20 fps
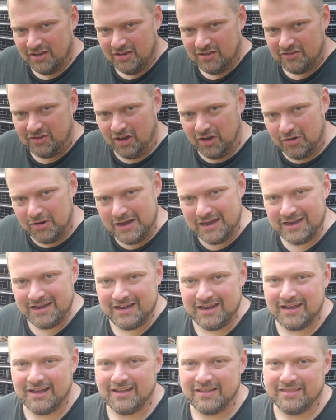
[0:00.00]
So
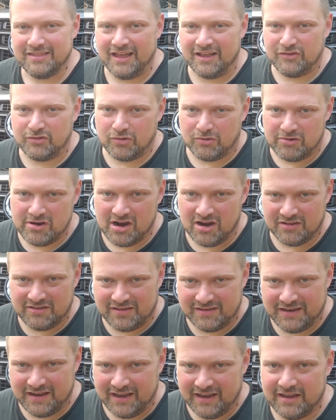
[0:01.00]
that's where we are
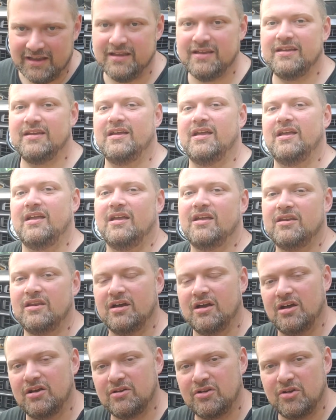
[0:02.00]
today, and
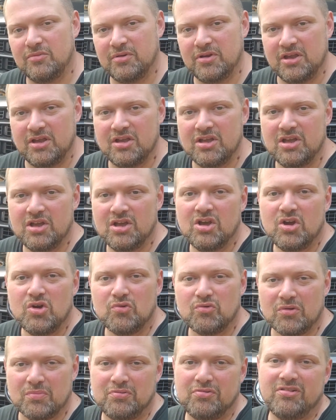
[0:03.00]
I'm going to be
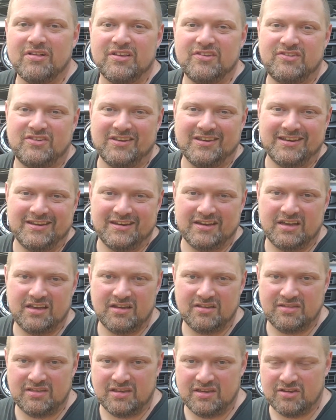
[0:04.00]
replacing
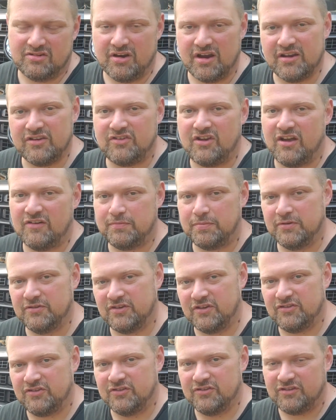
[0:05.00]
the crankshaft
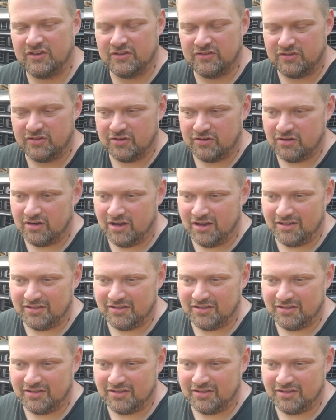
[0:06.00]
position sensor.